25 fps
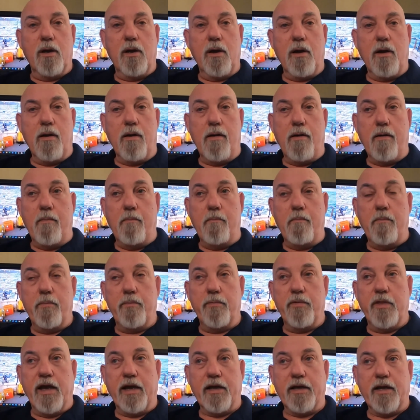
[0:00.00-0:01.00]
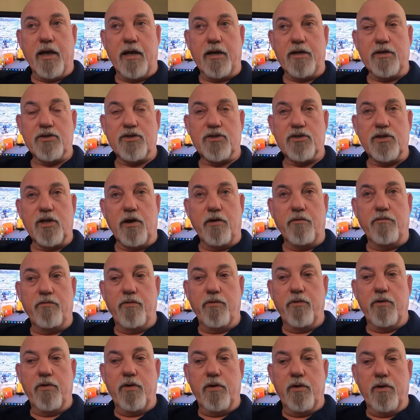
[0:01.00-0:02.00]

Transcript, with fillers: um, that kind of stuff.